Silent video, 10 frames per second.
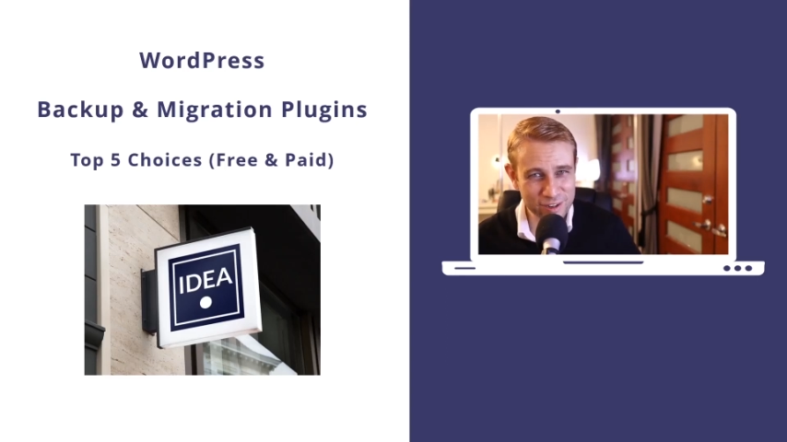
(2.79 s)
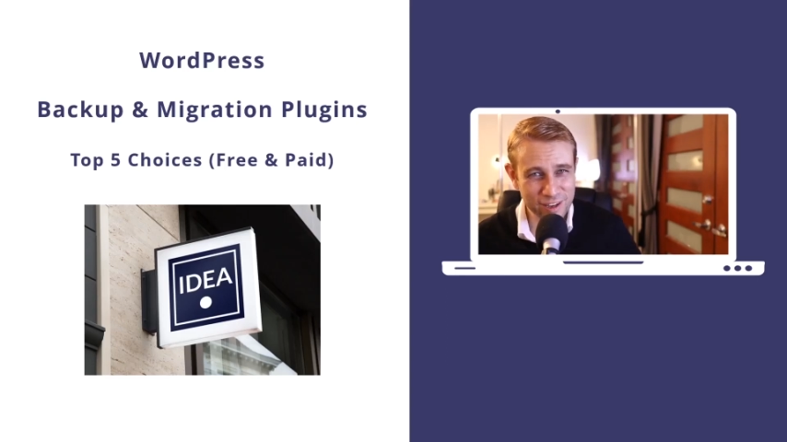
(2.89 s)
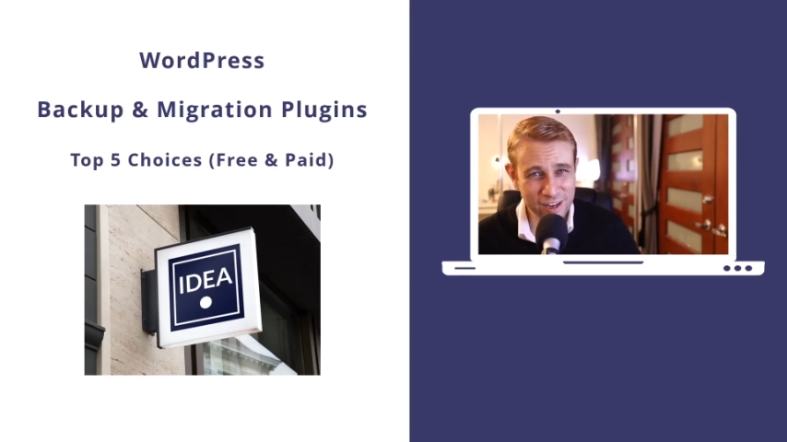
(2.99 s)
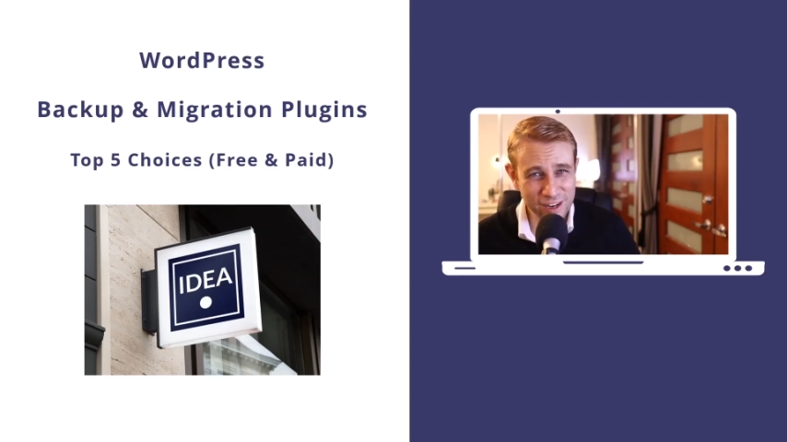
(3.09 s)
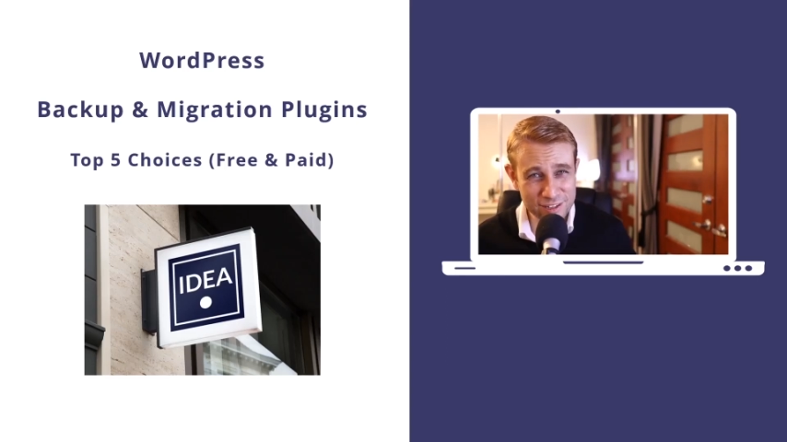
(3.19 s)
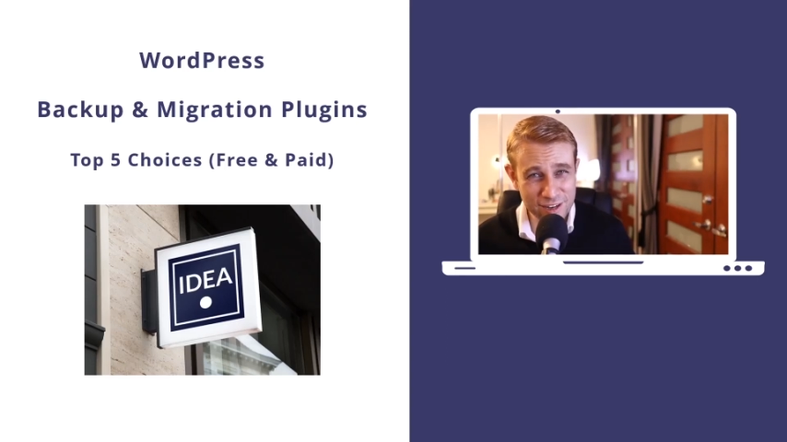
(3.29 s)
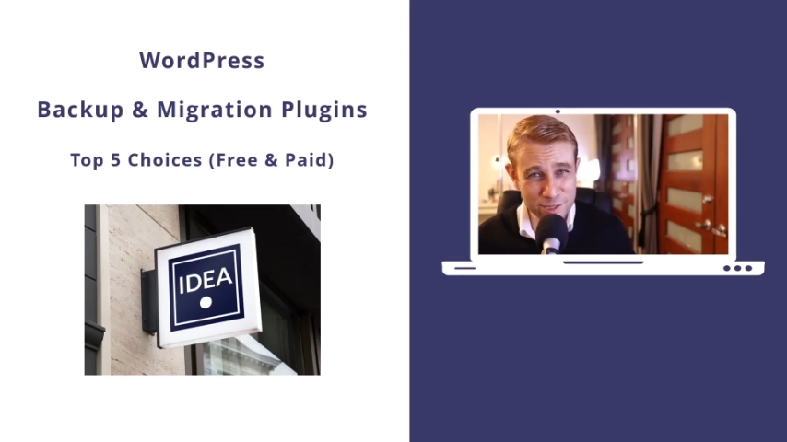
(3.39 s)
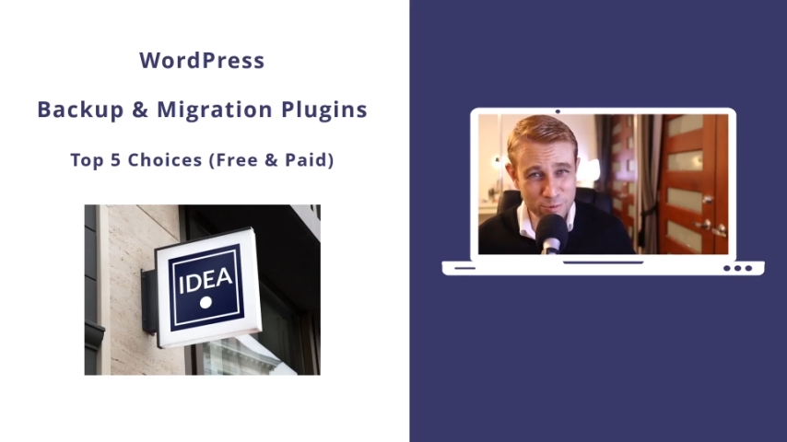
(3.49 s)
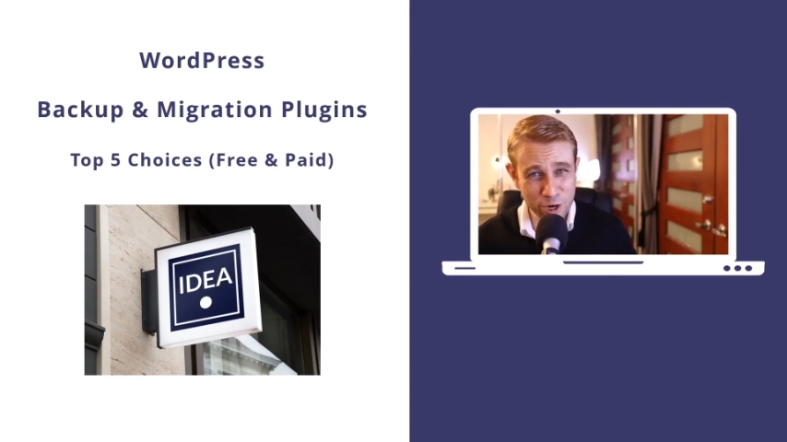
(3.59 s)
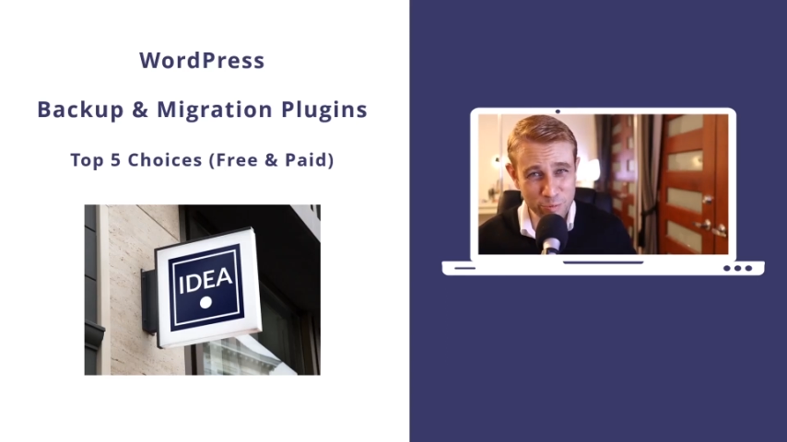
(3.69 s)
and in today's
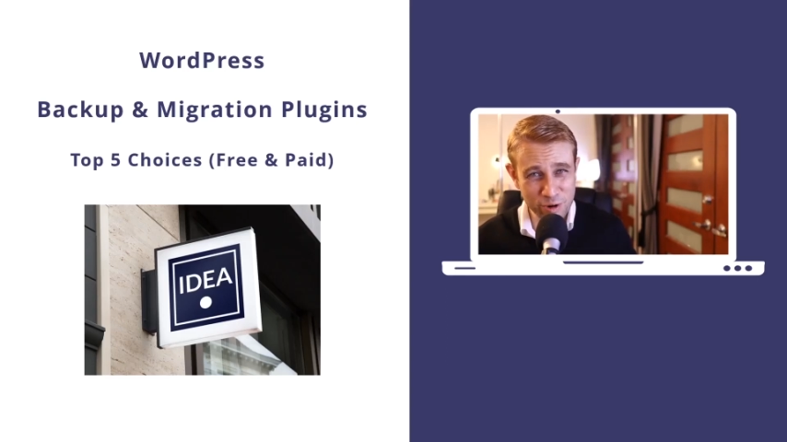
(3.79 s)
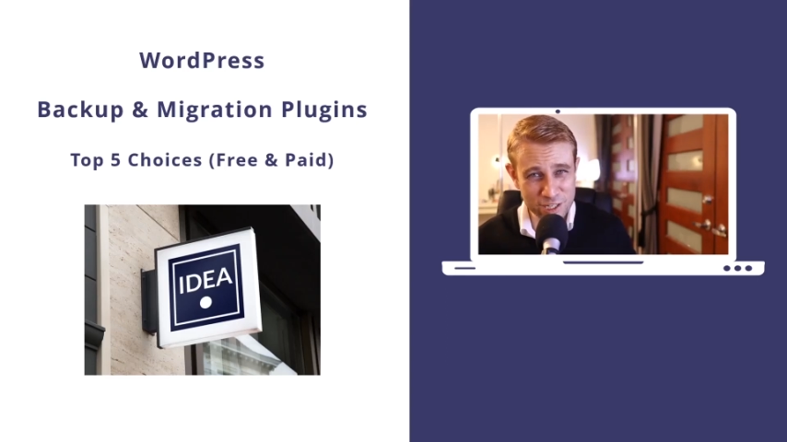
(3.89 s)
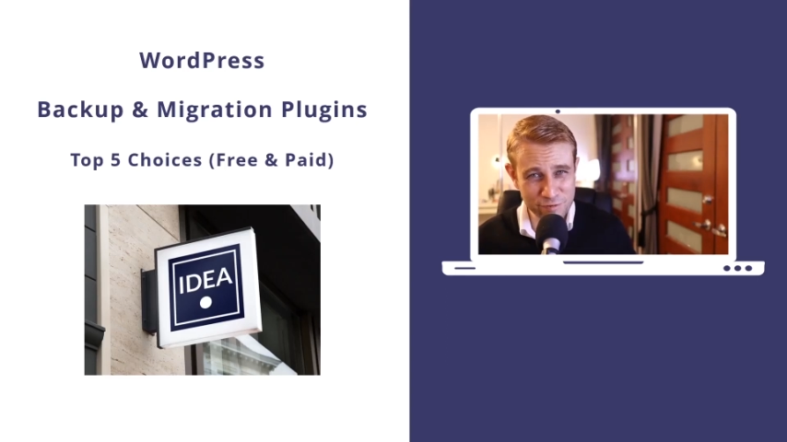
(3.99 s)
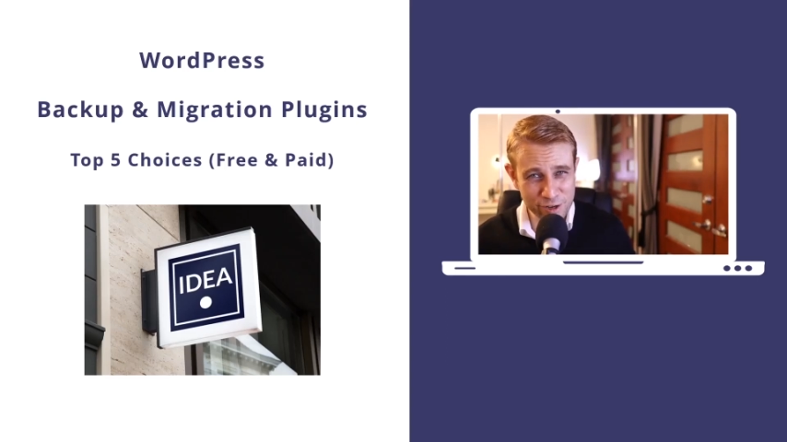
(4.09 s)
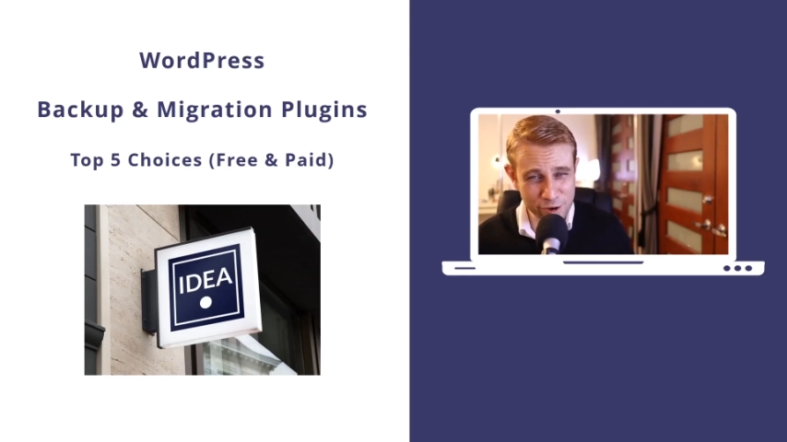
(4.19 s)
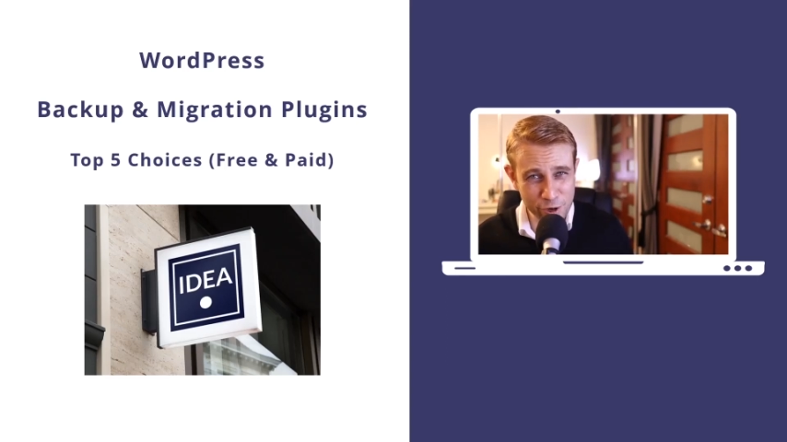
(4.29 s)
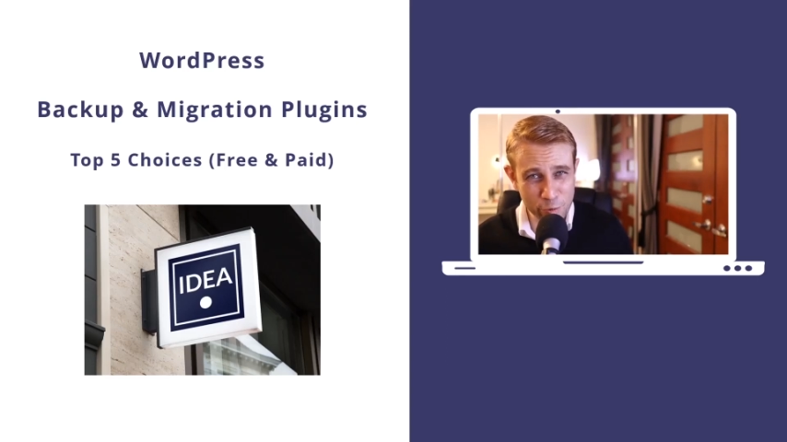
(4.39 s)
WordPress video,